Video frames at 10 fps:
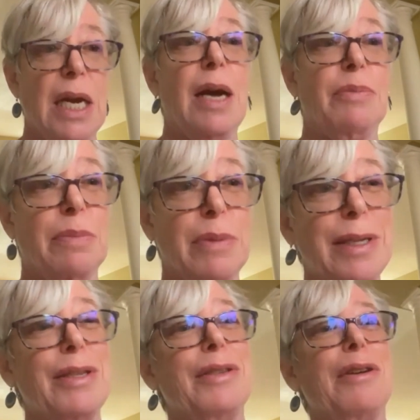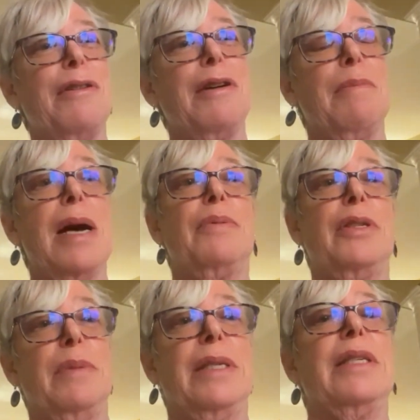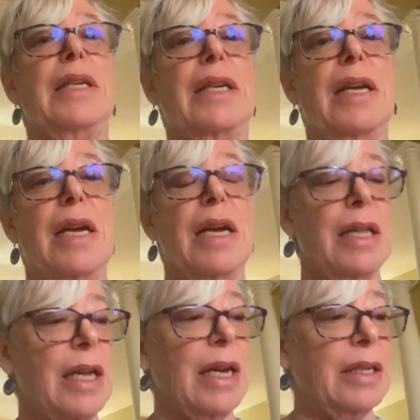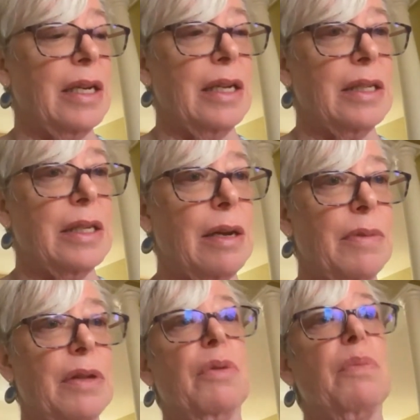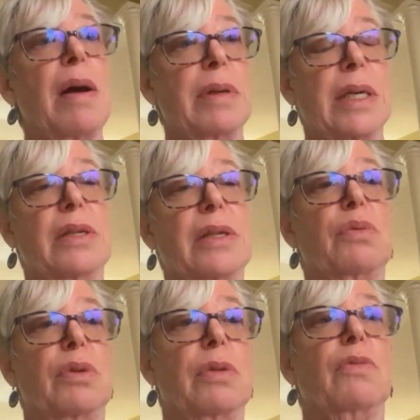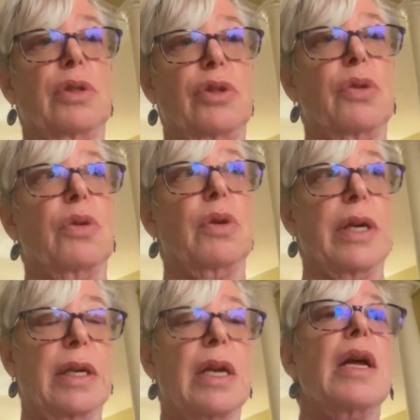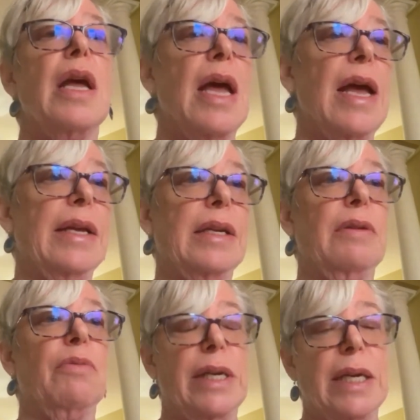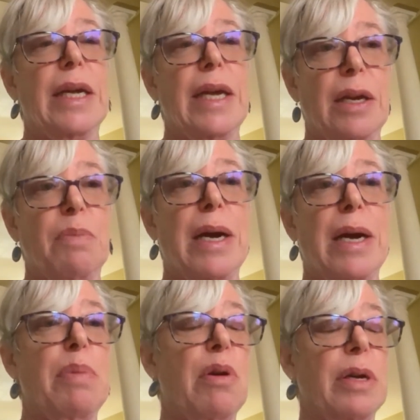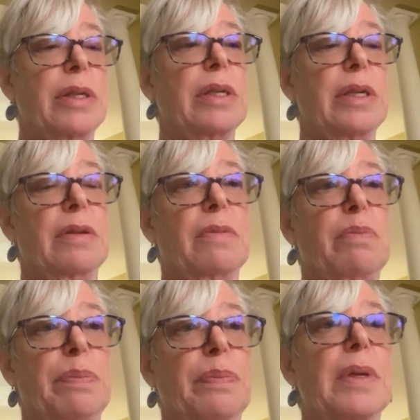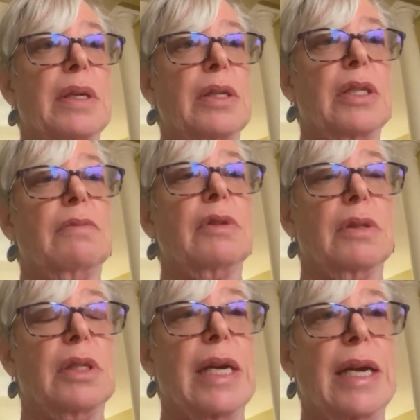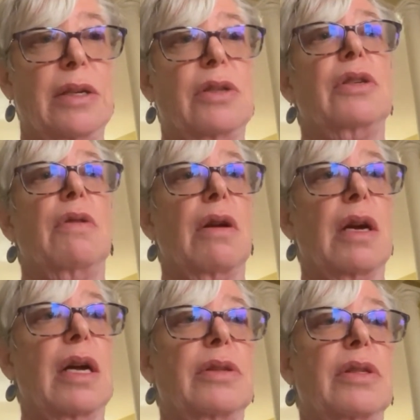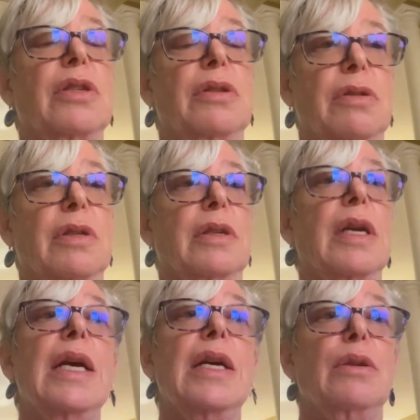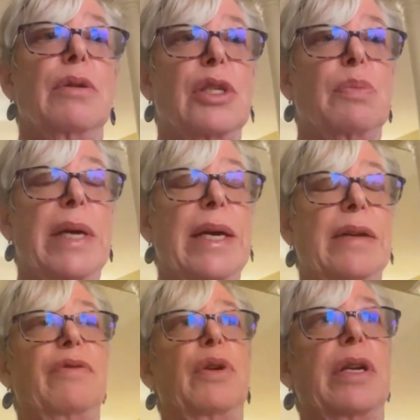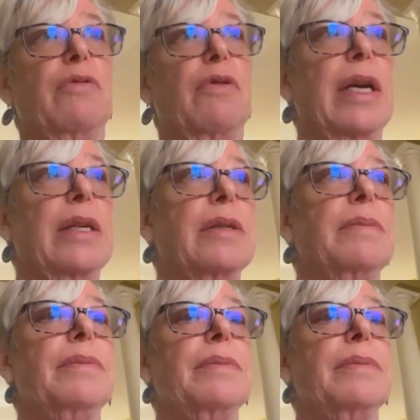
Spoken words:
optimist, so I'm optimistic that some of the Republicans will join and we can get a bipartisan change to our Constitution to expand voting rights.